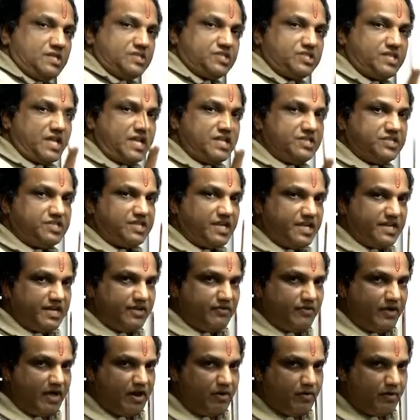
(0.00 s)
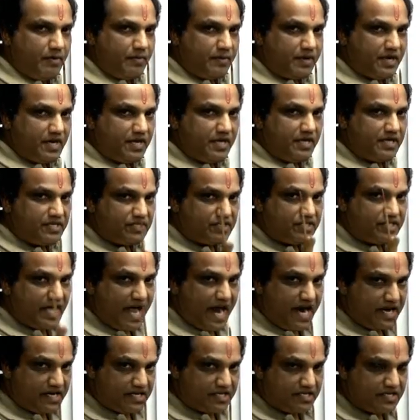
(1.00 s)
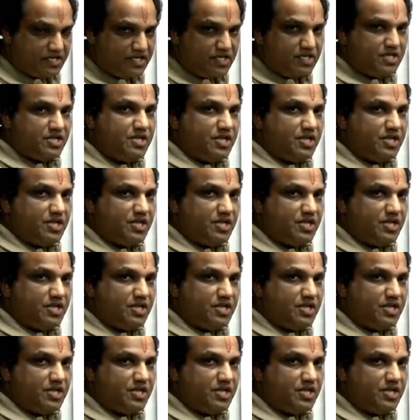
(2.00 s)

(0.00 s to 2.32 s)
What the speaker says: Sensitive galvanometer is that